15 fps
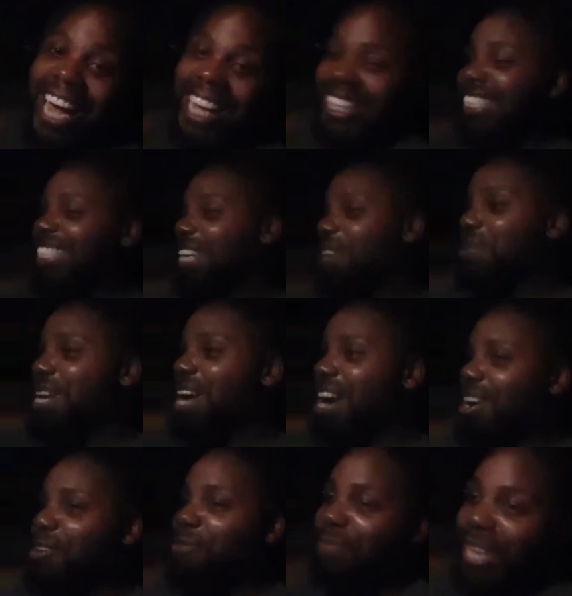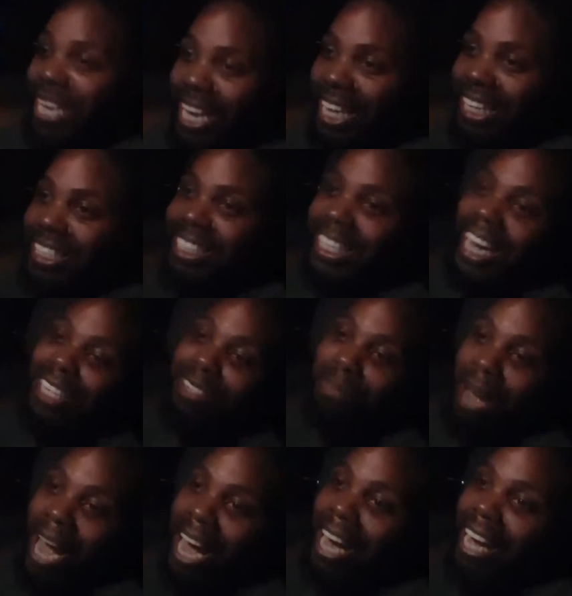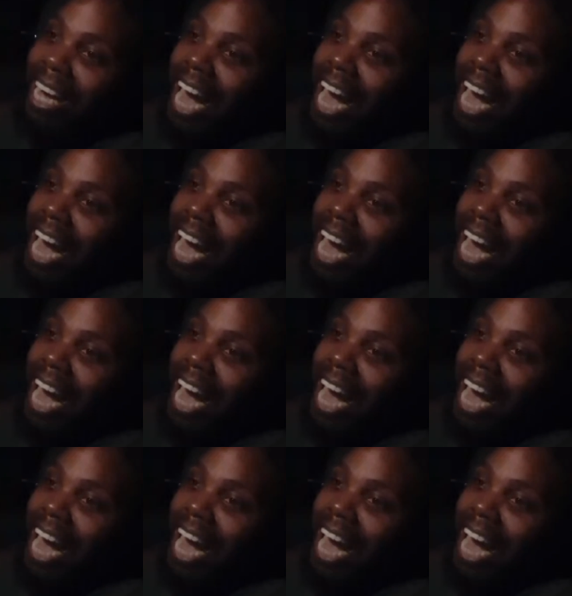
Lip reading: some of y'all gonna be getting chased by,